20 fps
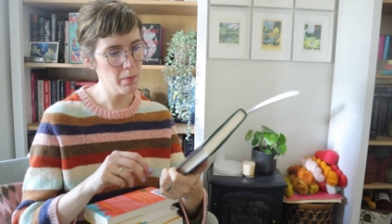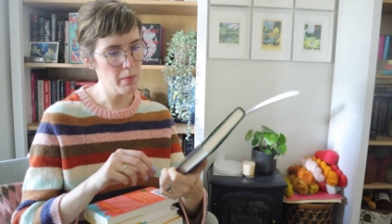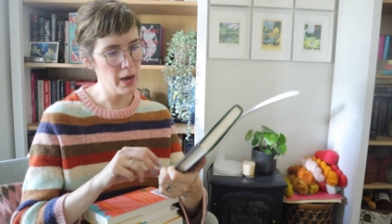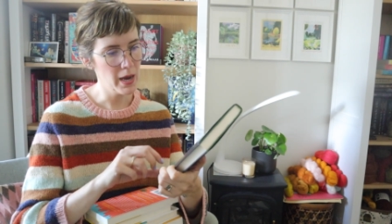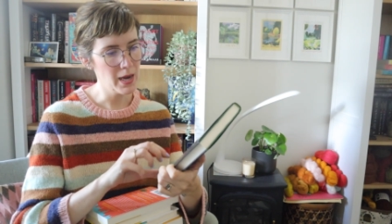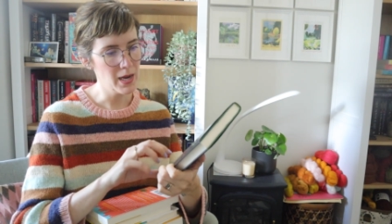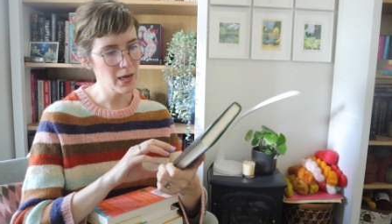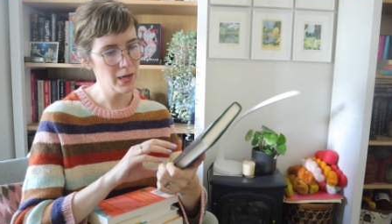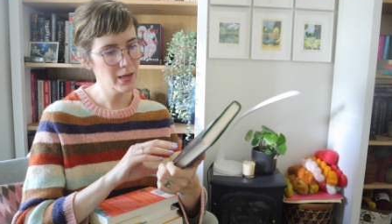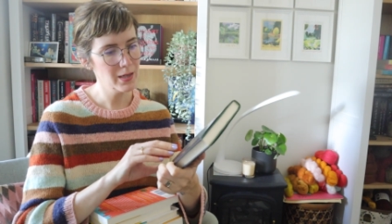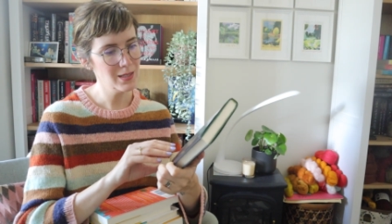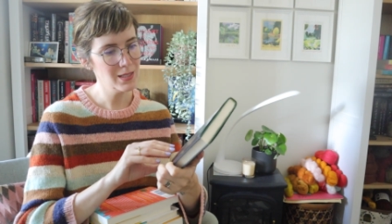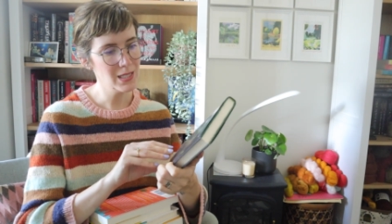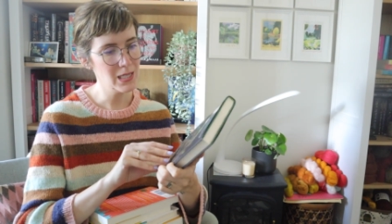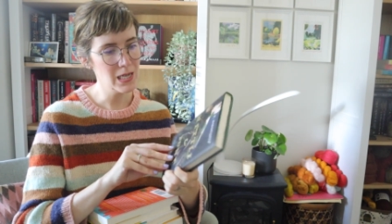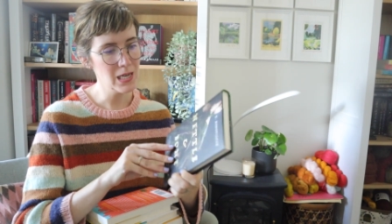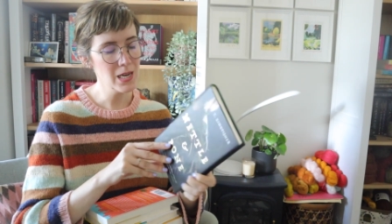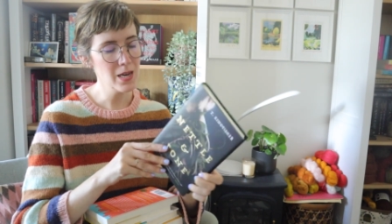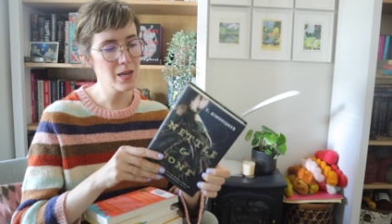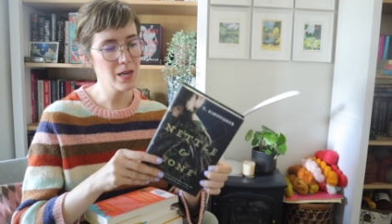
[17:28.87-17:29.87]
by
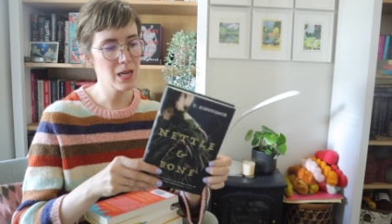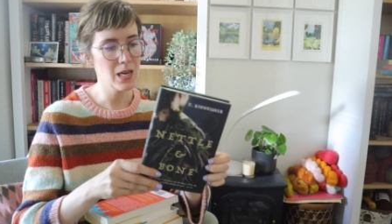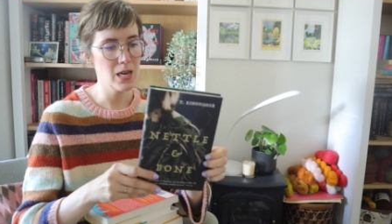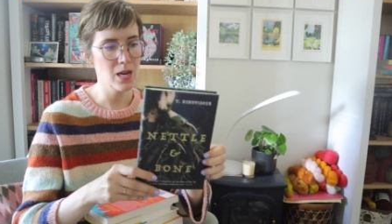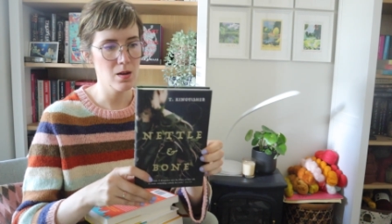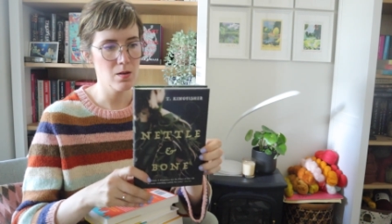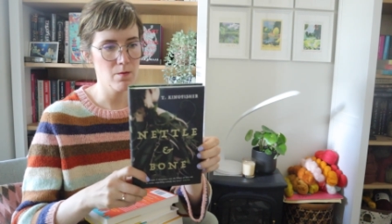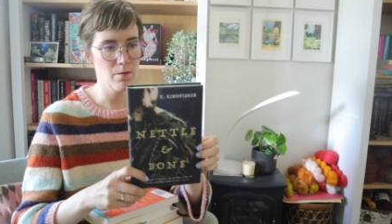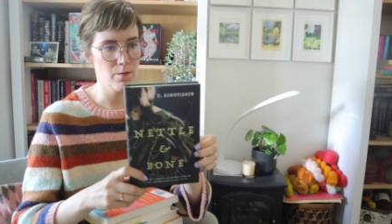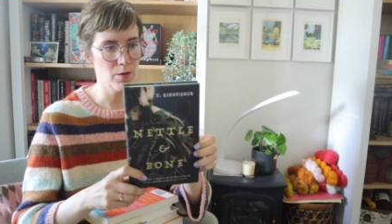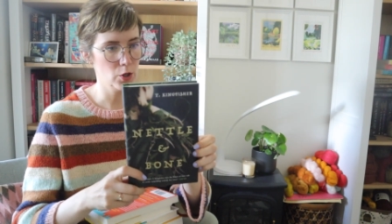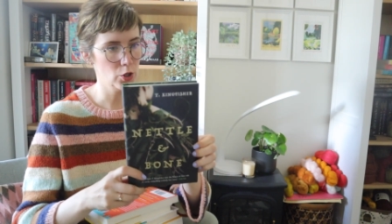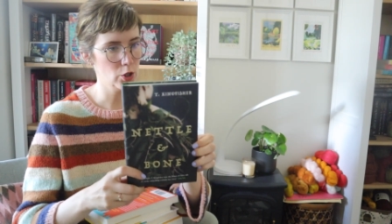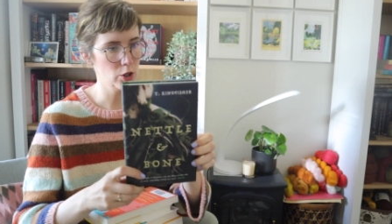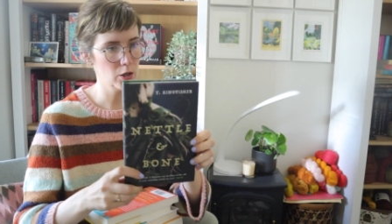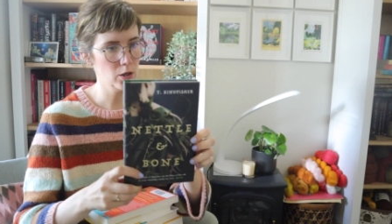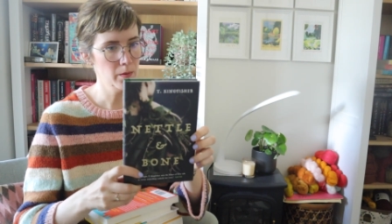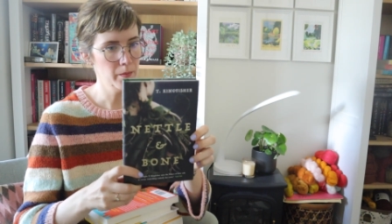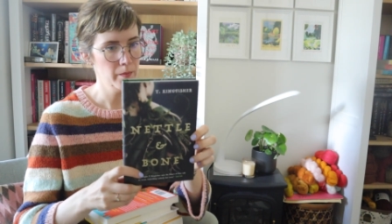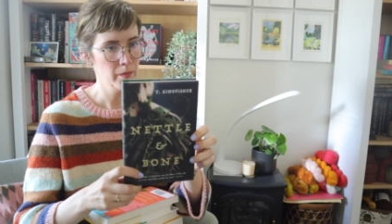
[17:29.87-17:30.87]
T.
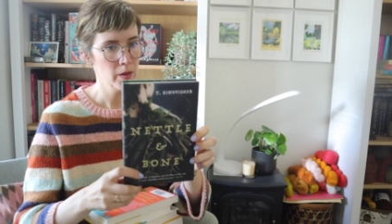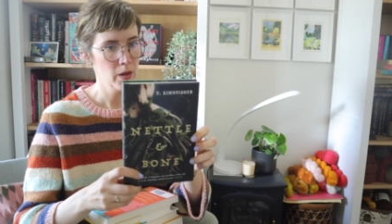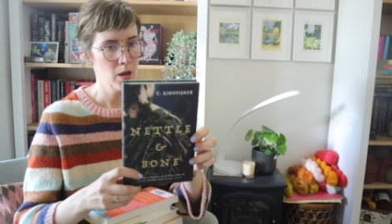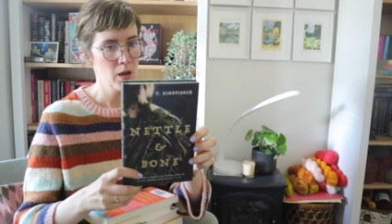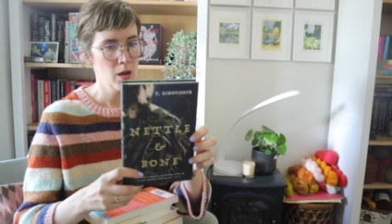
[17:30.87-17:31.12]
Kingfisher.